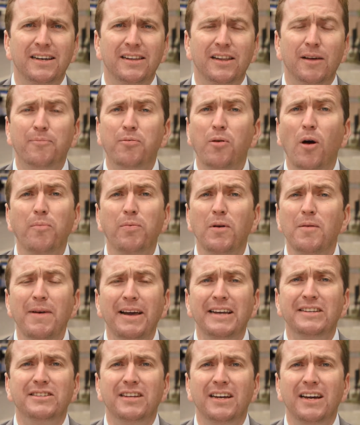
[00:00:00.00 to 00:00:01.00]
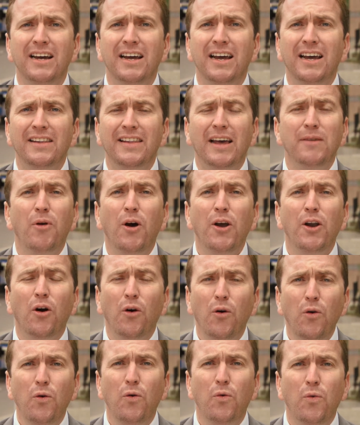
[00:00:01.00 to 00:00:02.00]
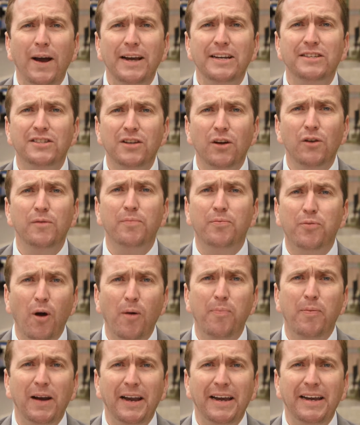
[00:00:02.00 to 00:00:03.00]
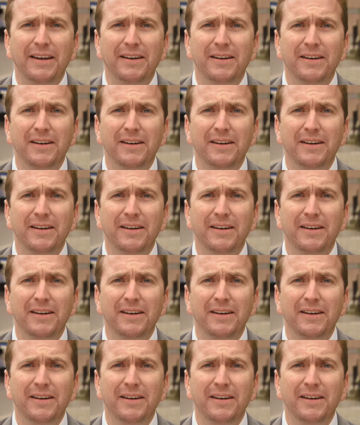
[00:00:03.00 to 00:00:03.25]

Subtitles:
The problem is, they weren't always sold properly.